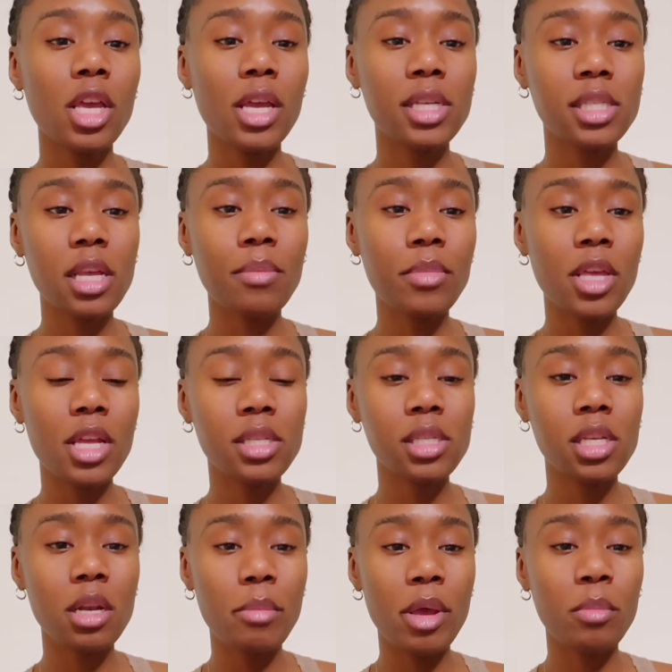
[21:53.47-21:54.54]
accepted
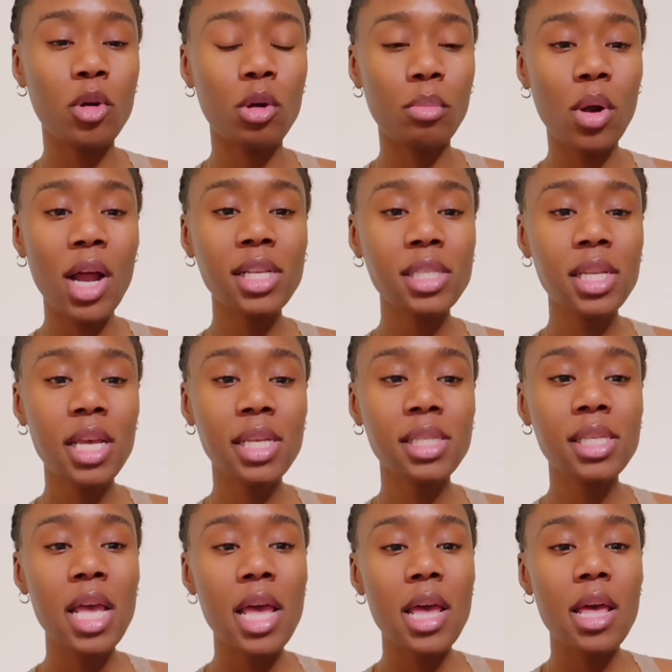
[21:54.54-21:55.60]
into the med board
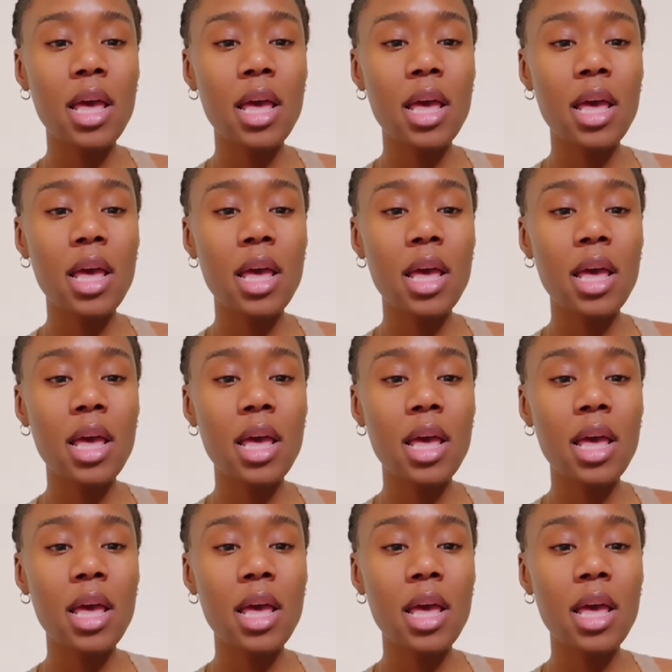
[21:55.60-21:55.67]
process,